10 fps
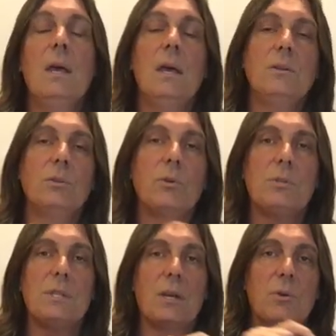you'll notice
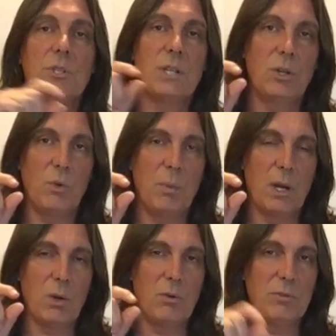that crescendo
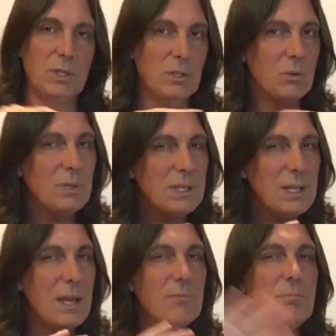mark over it. You don't need
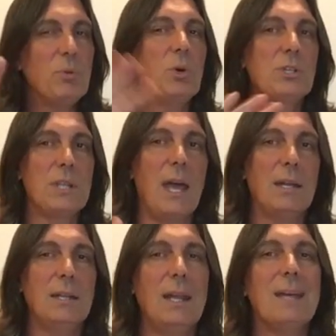to push that.
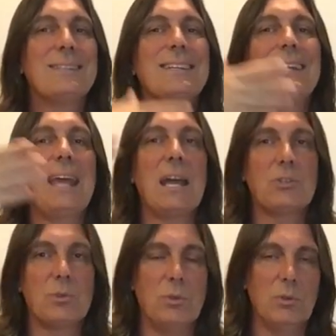It has a
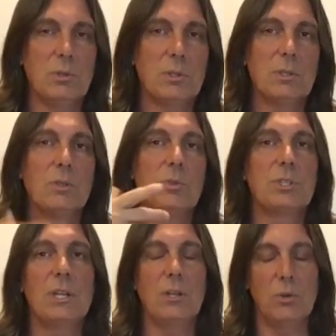natural
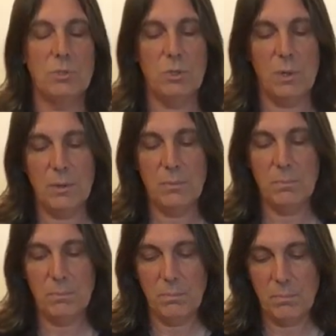crescendo to it.
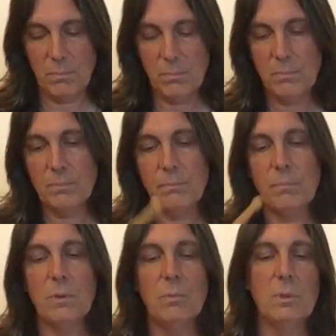
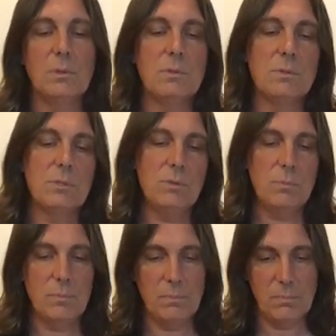1, 2,
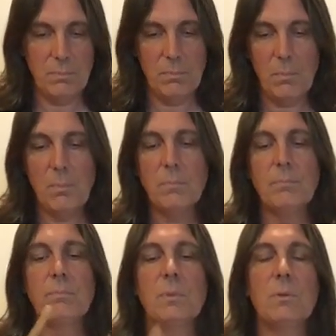
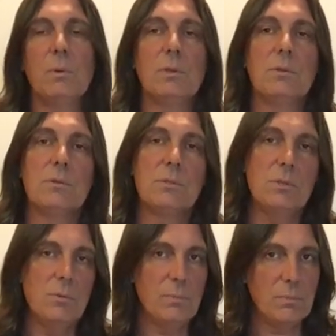1, 2,